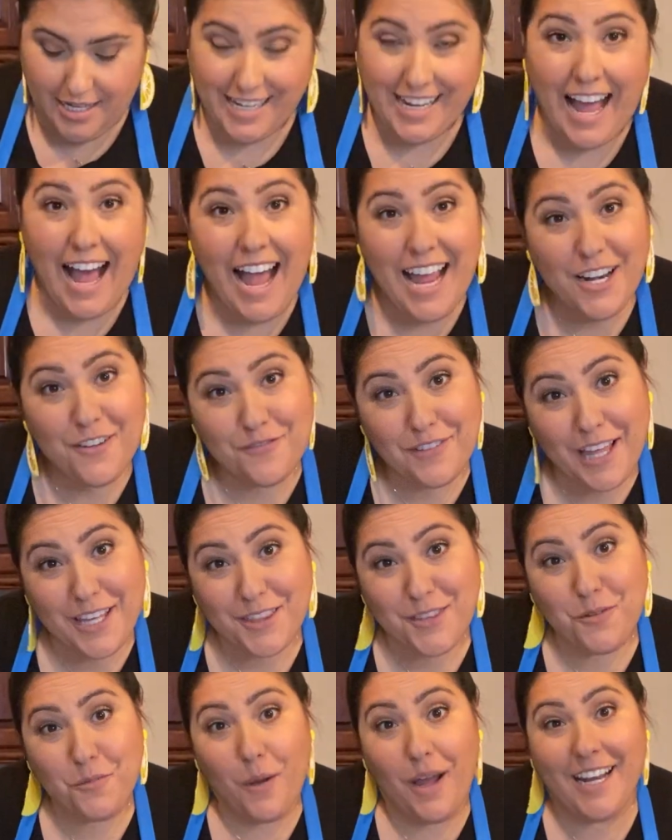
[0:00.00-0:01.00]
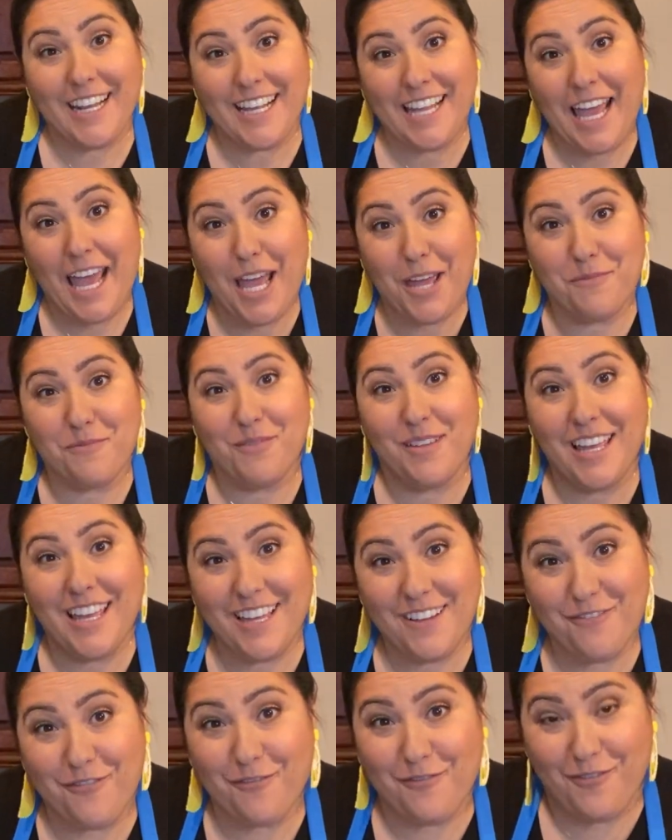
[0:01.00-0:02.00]
kind of like the one it came
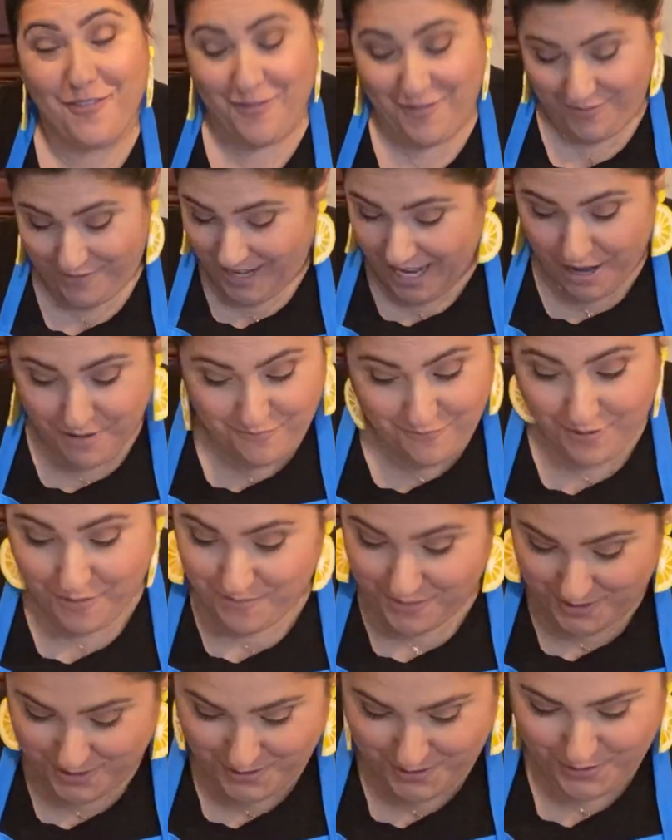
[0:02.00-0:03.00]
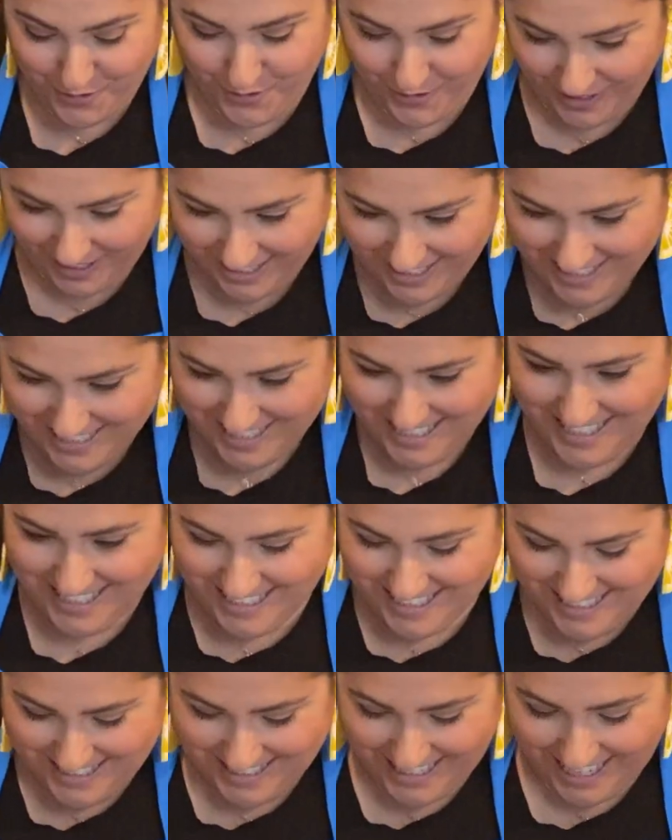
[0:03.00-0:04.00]
from the store,
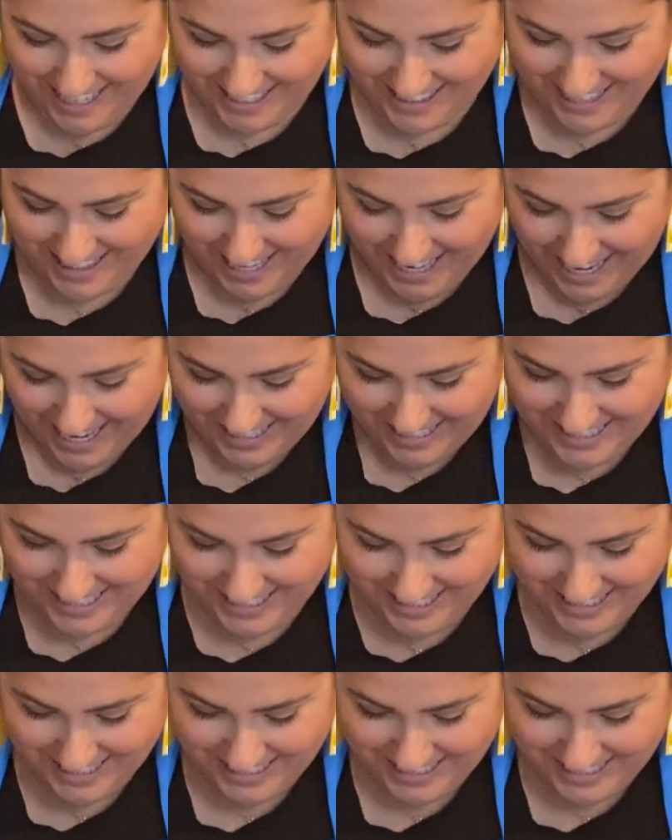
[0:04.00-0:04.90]
like that.